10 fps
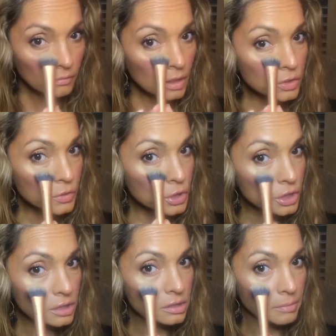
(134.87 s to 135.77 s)
So you
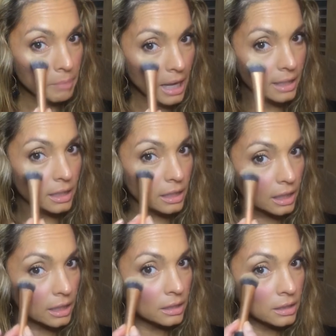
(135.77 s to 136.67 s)
just pat it
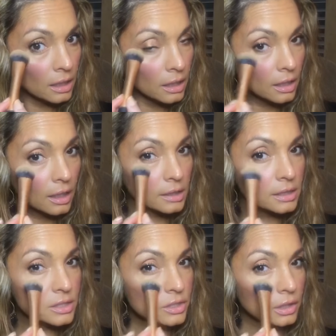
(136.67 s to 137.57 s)
in and
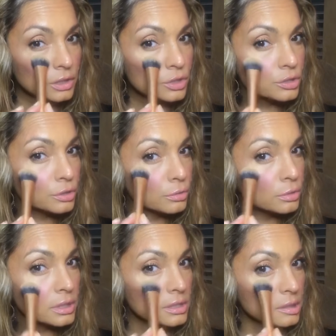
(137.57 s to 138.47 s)
it starts to
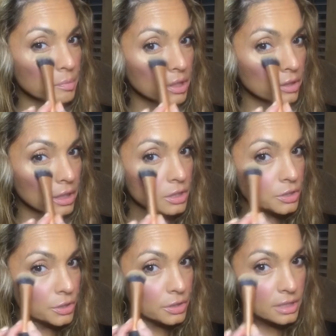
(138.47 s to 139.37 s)
disappear
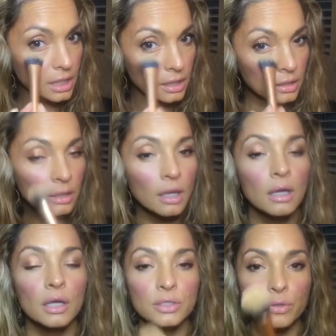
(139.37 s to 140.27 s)
into your skin.
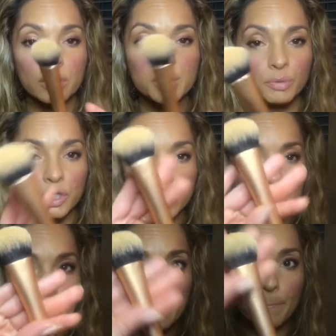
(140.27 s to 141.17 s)
So this brush
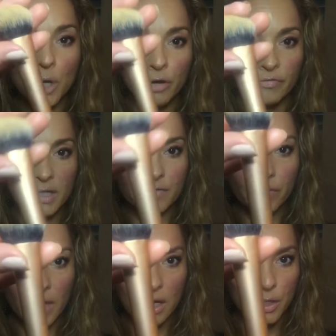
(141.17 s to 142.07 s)
is perfect for
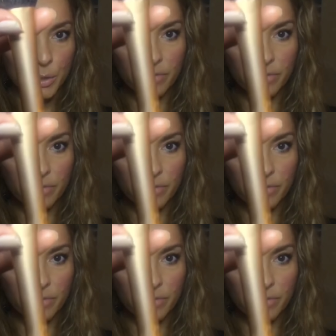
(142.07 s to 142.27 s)
that. And you